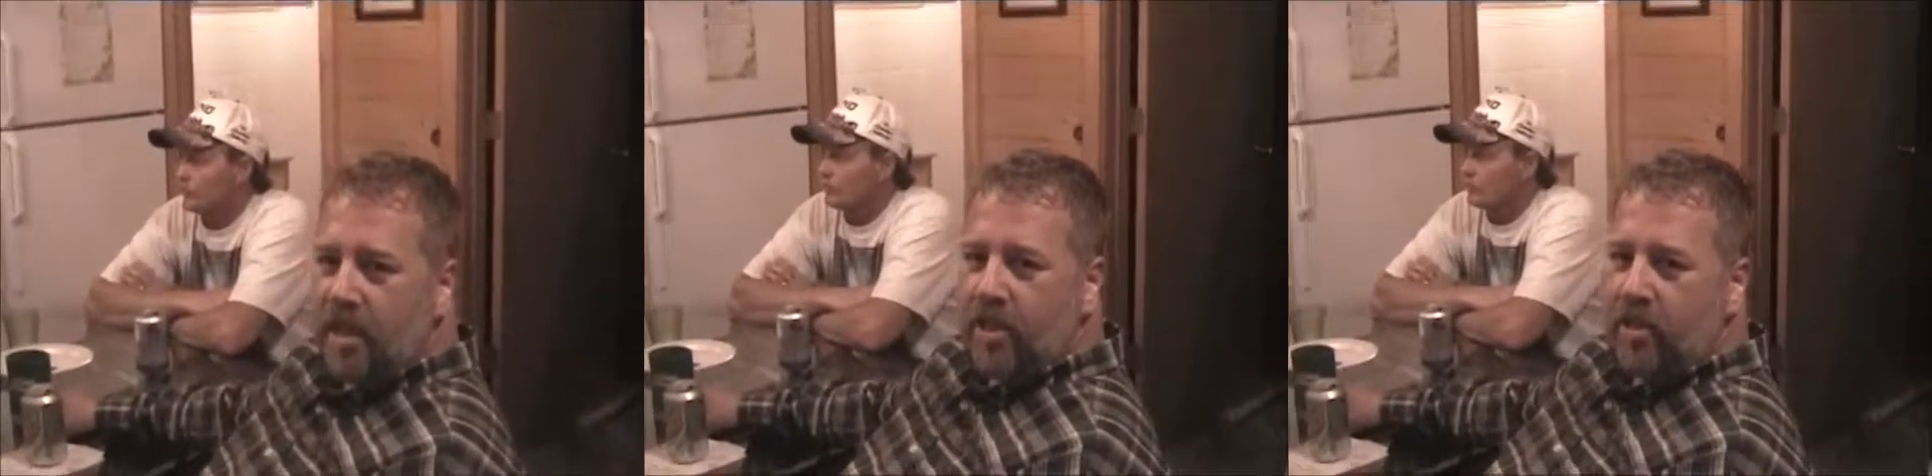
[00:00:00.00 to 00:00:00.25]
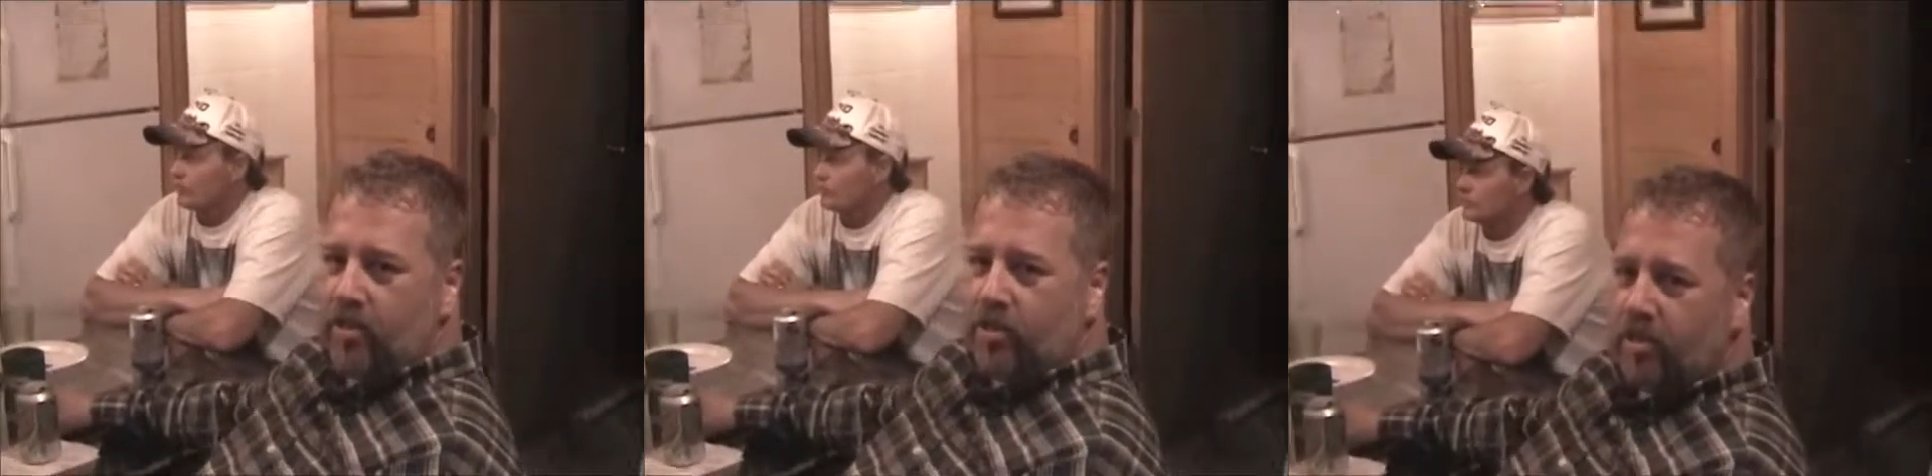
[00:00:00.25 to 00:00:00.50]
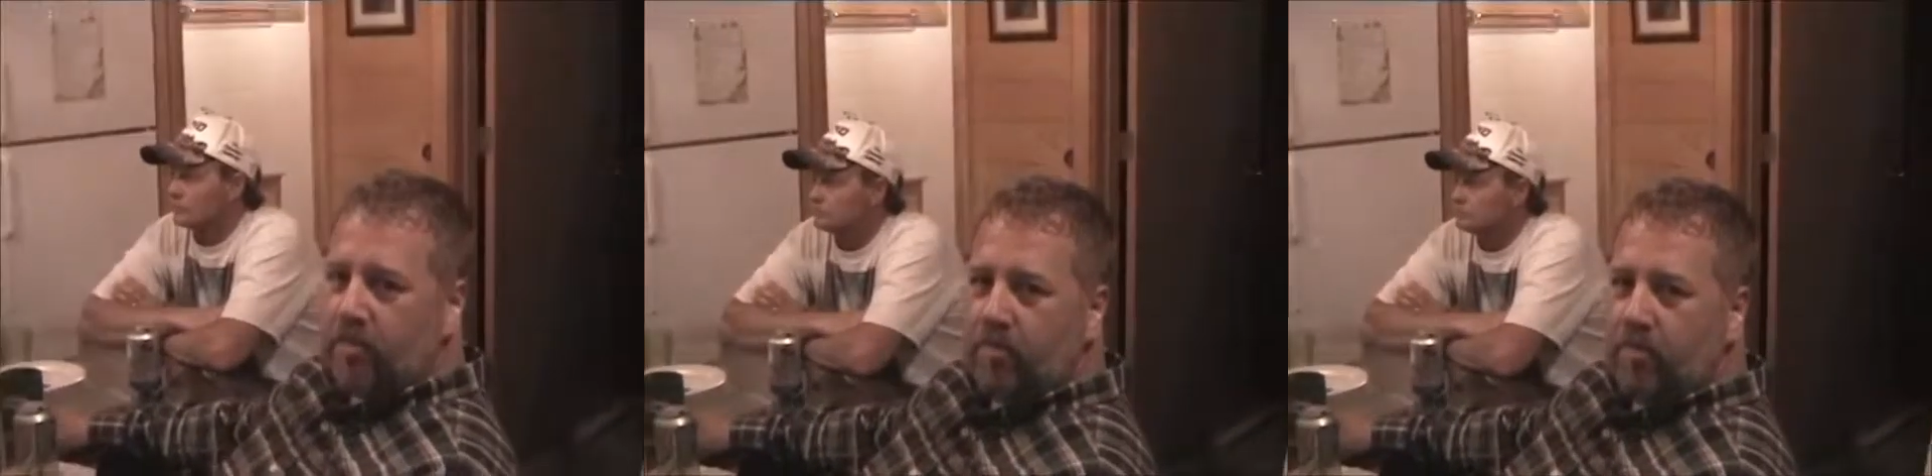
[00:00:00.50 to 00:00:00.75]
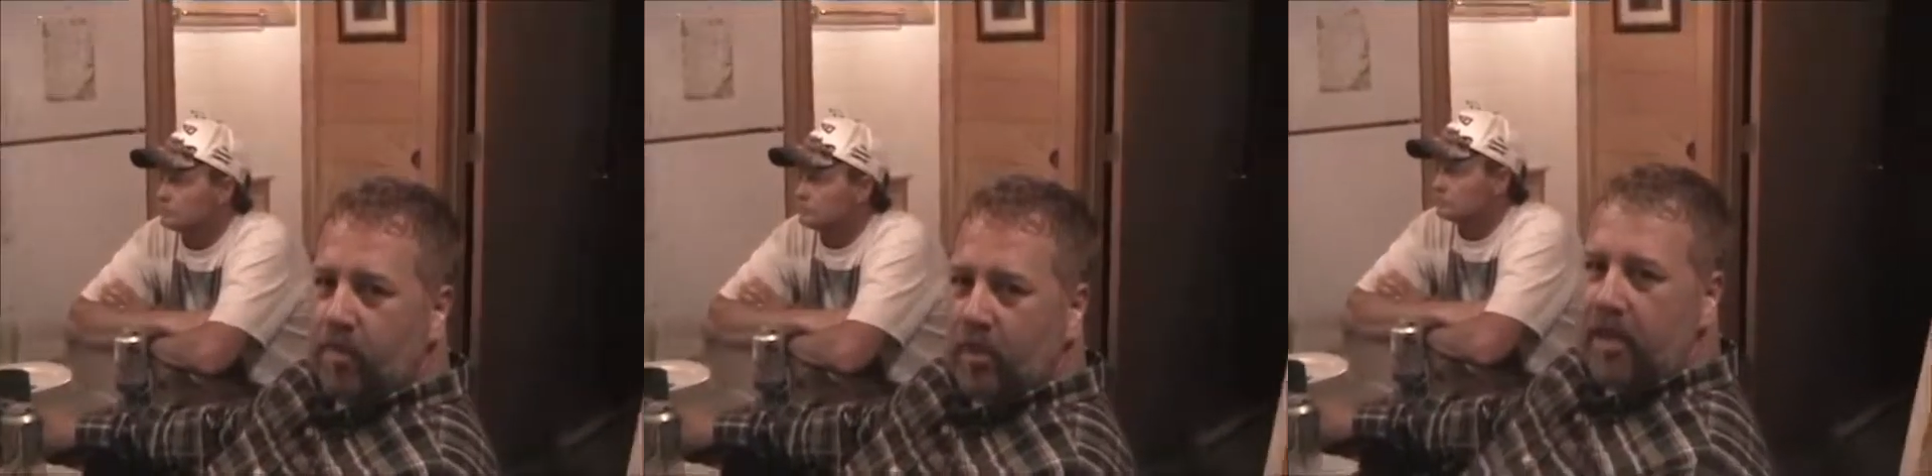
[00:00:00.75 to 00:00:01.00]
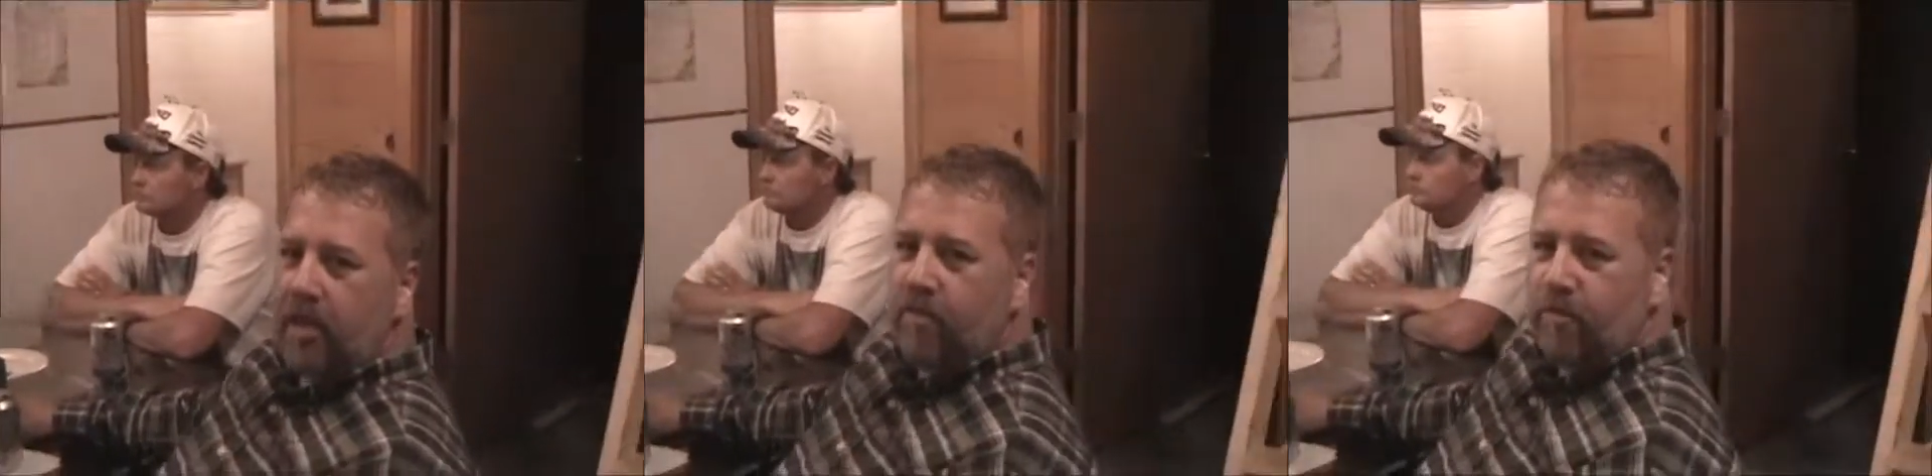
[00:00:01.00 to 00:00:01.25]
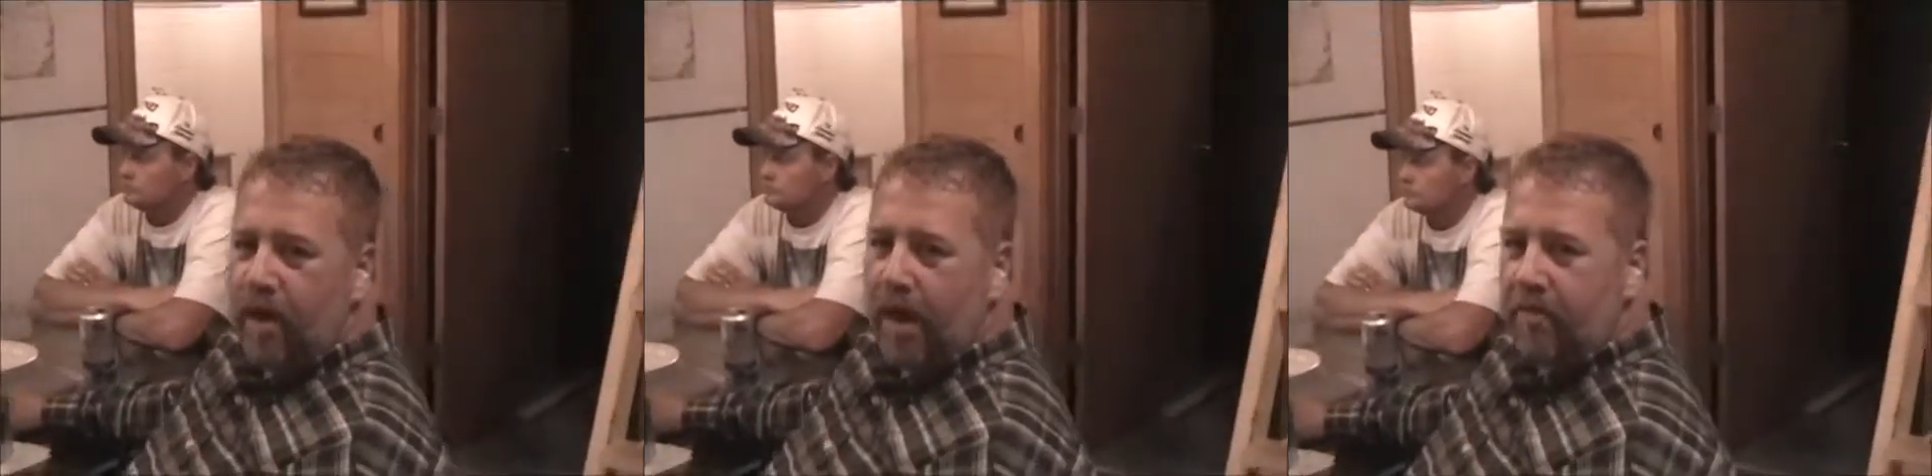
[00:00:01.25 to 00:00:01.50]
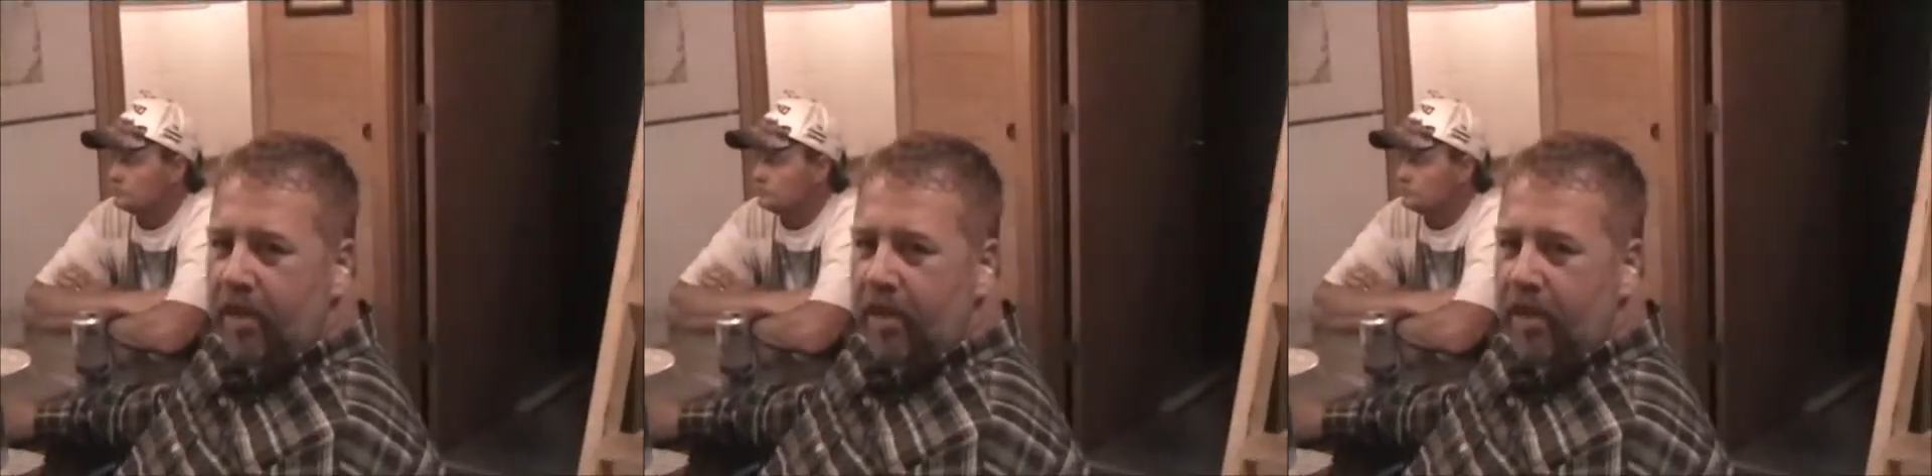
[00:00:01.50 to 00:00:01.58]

There's a belief by